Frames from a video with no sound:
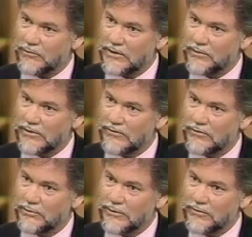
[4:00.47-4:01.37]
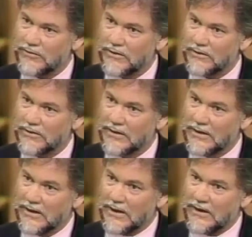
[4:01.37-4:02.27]
of what he wanted to do when he was young.
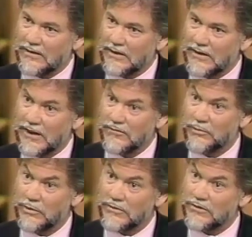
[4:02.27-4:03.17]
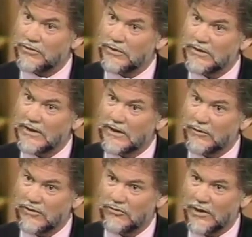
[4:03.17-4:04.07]
And ask him, what is he doing
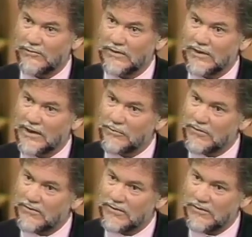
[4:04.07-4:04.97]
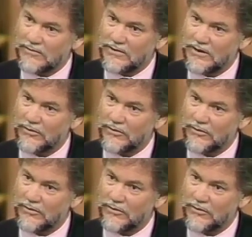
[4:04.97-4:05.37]
now? And he's driving a cab 60, 70